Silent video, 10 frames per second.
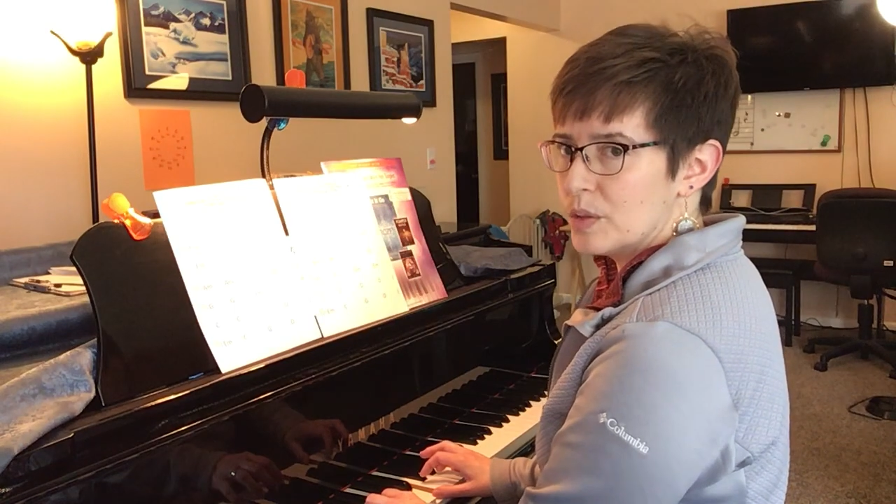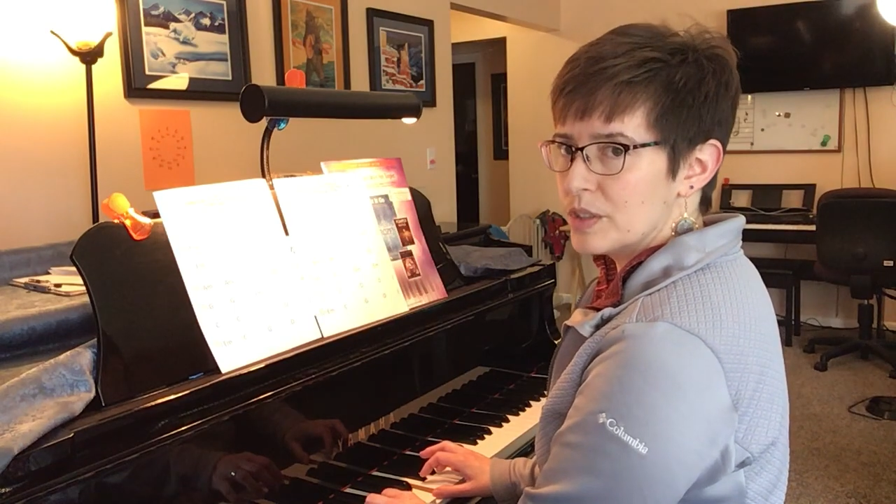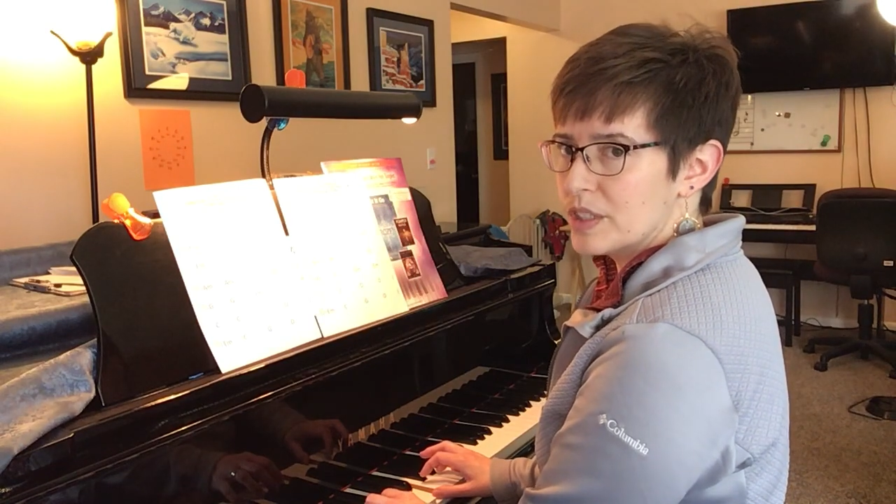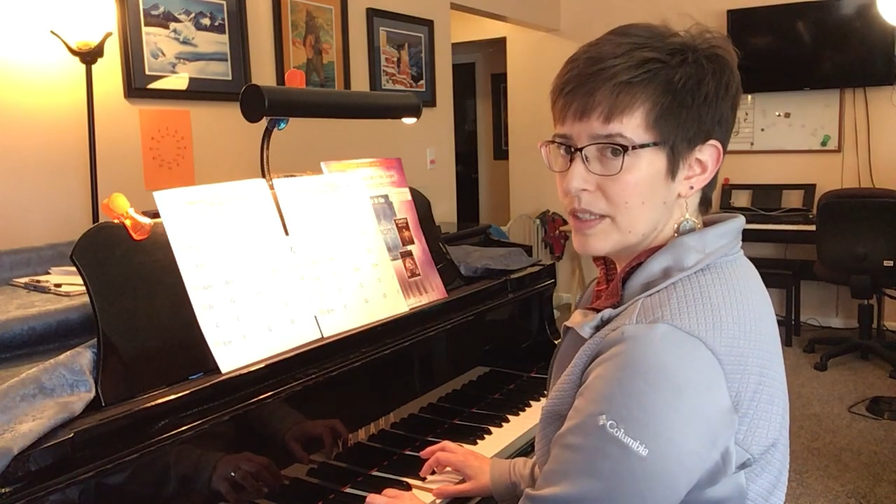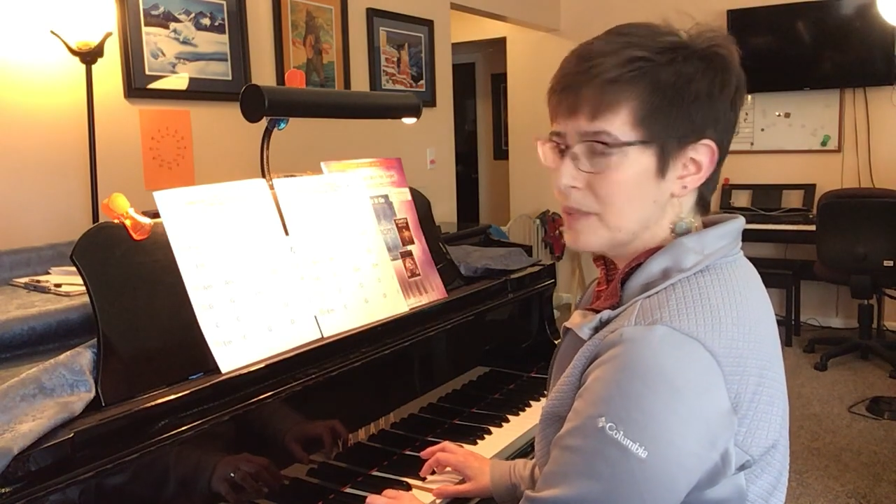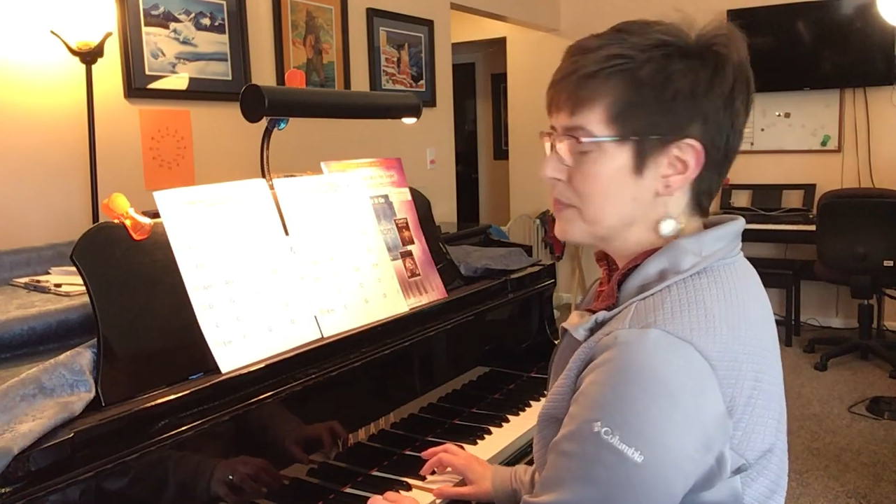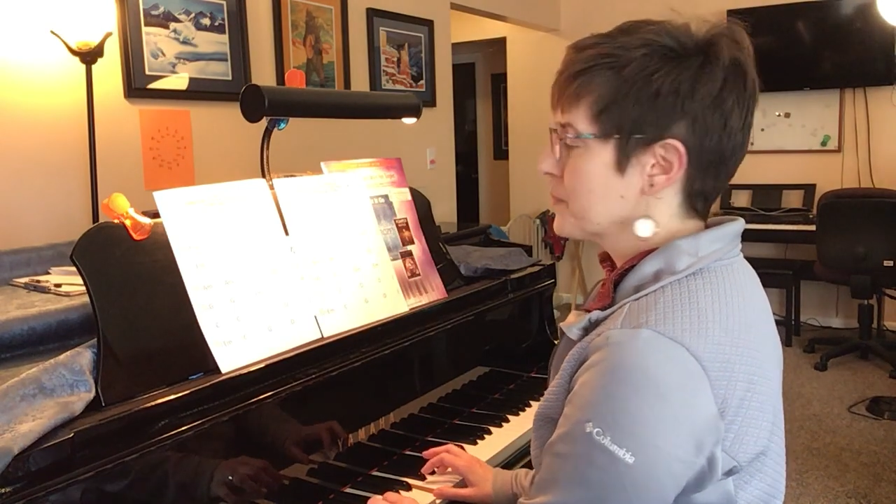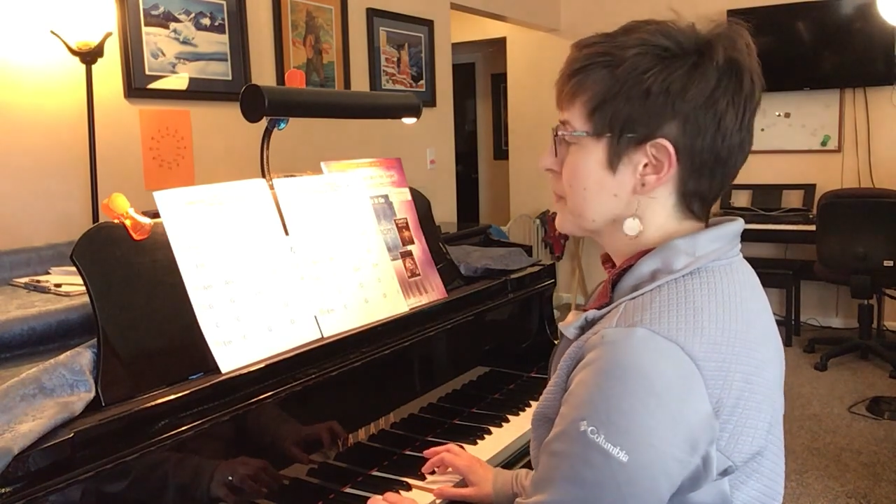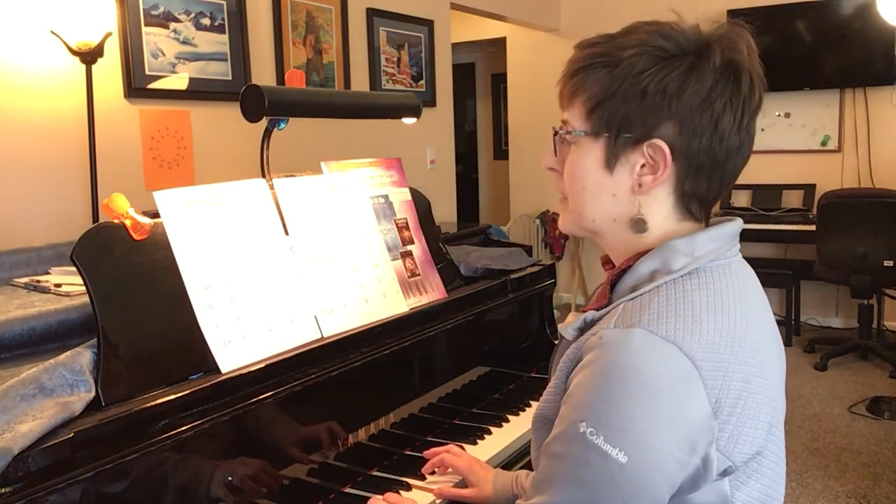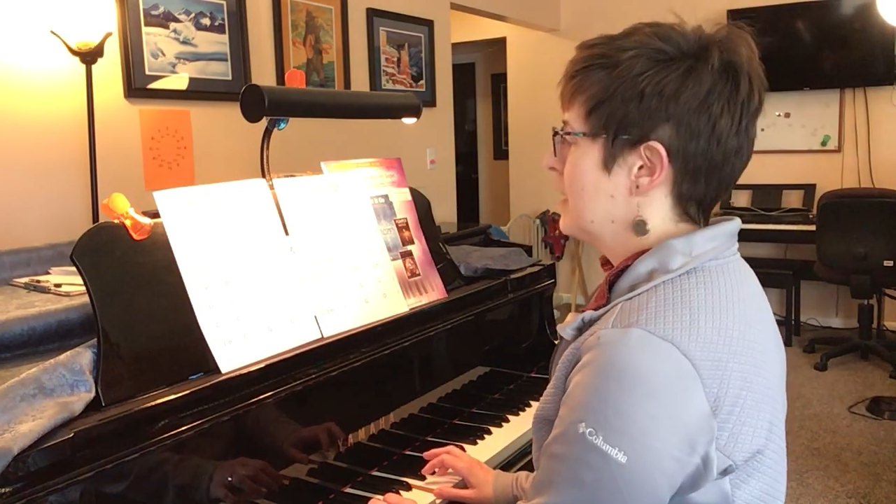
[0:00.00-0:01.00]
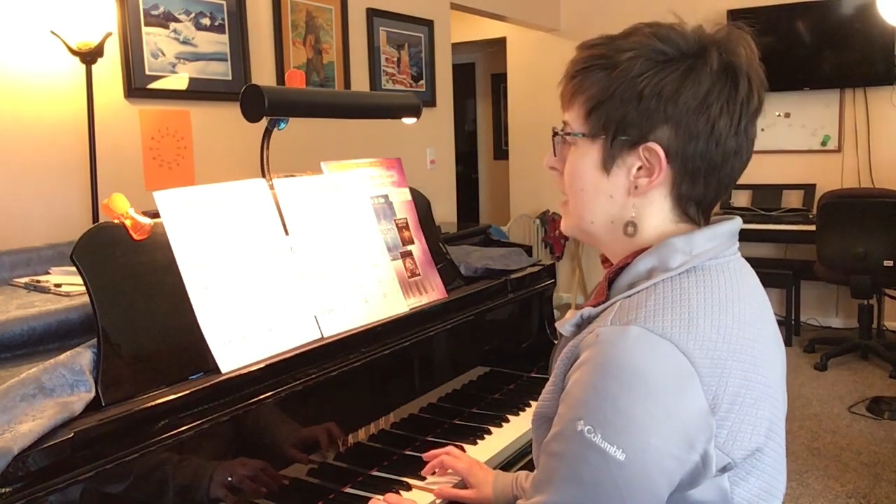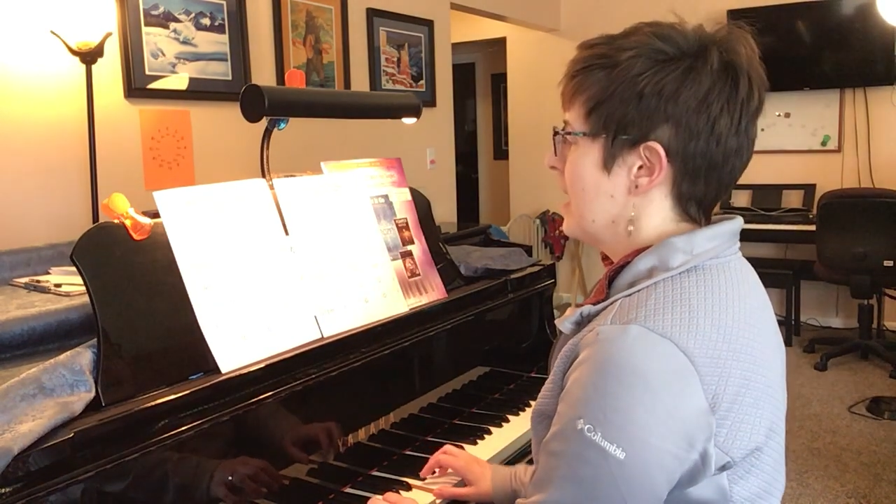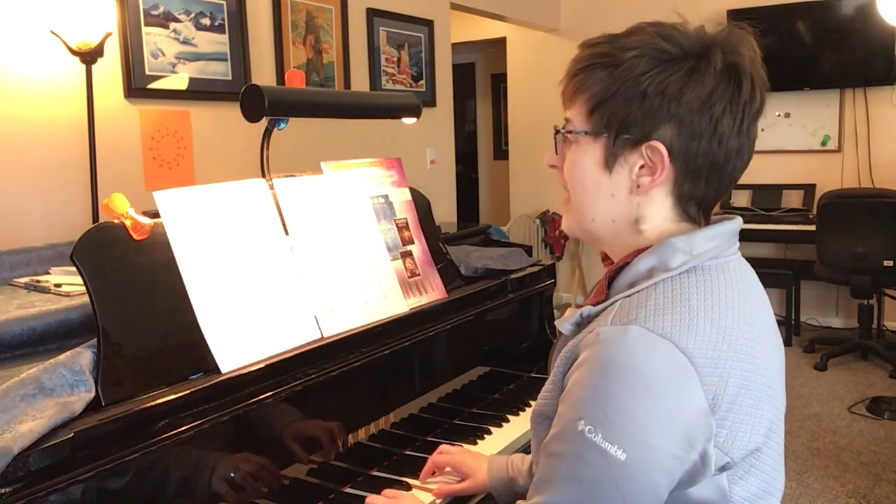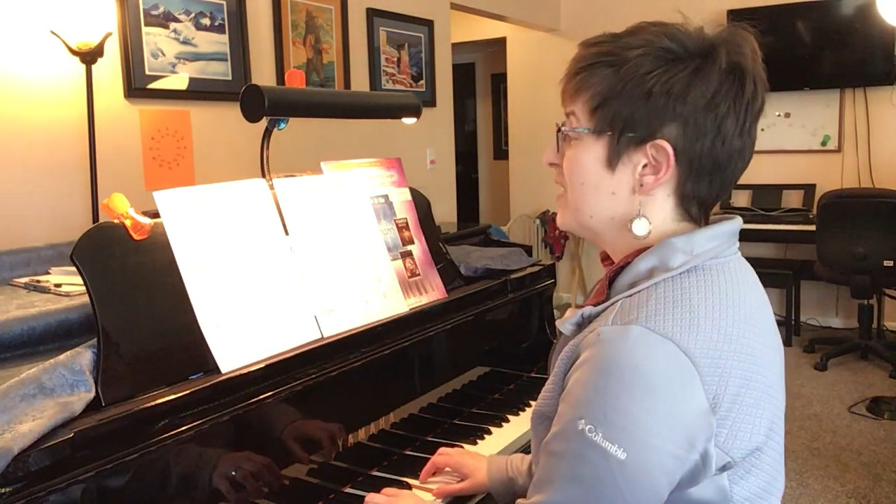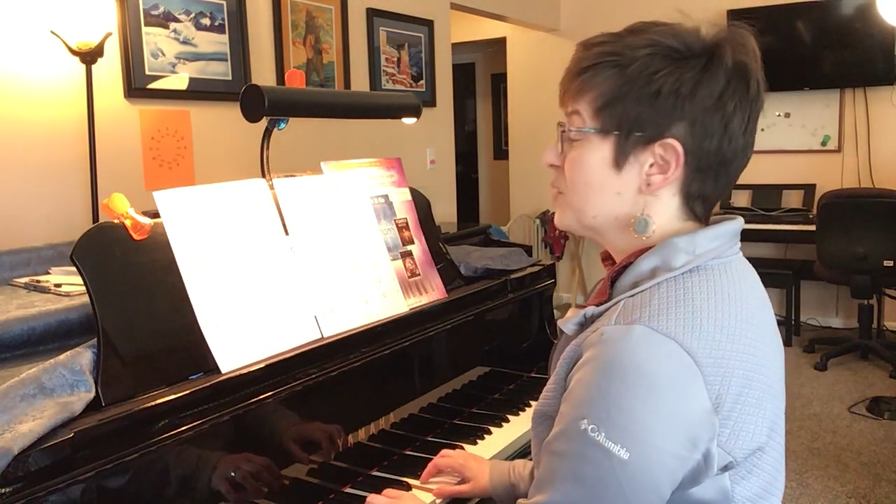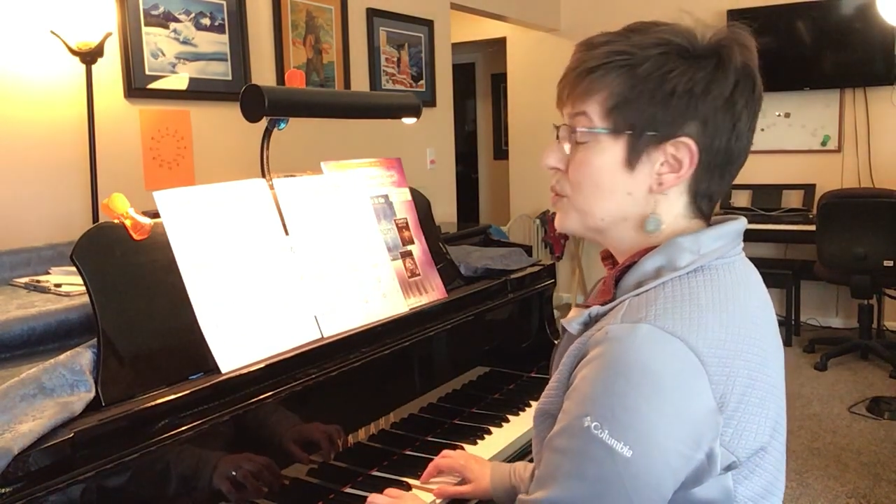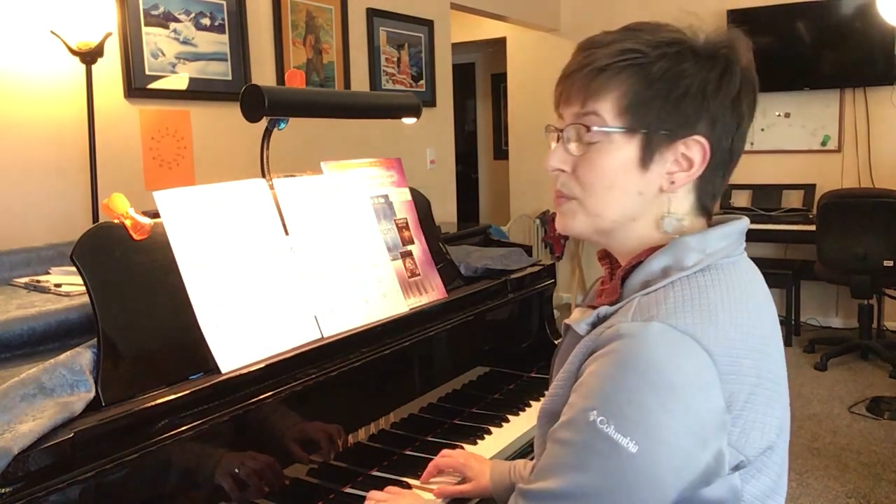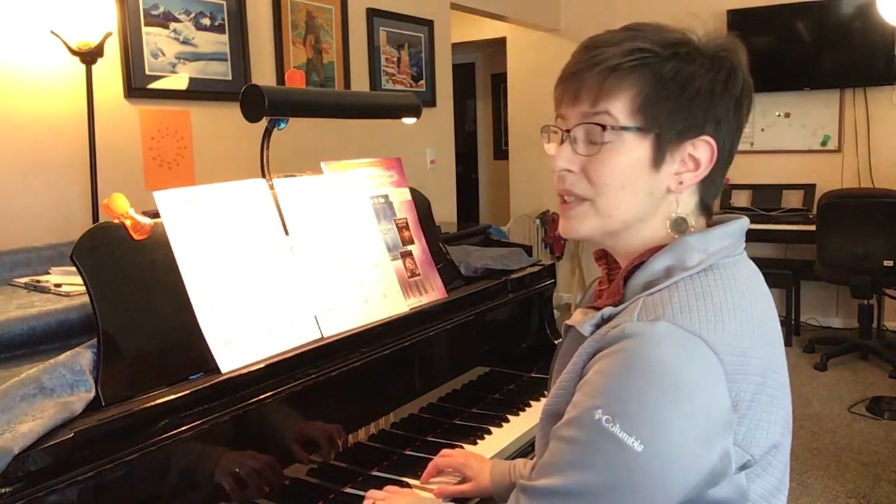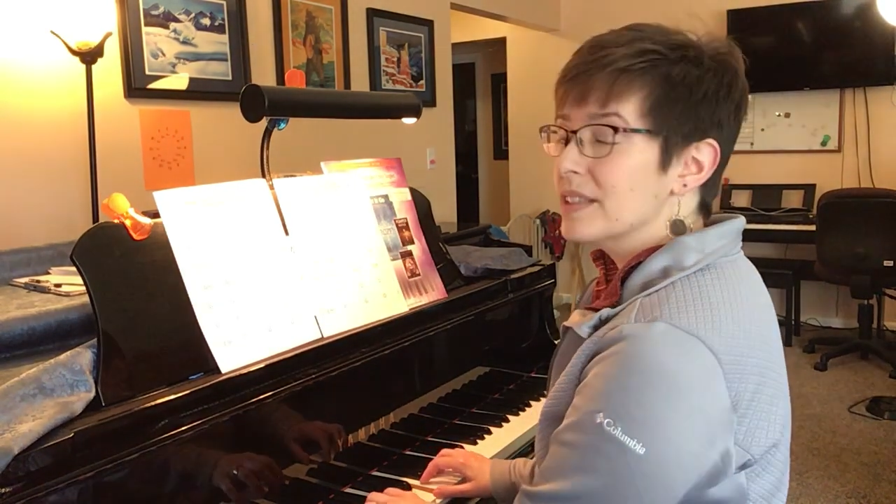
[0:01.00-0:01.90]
chord shell. And this will be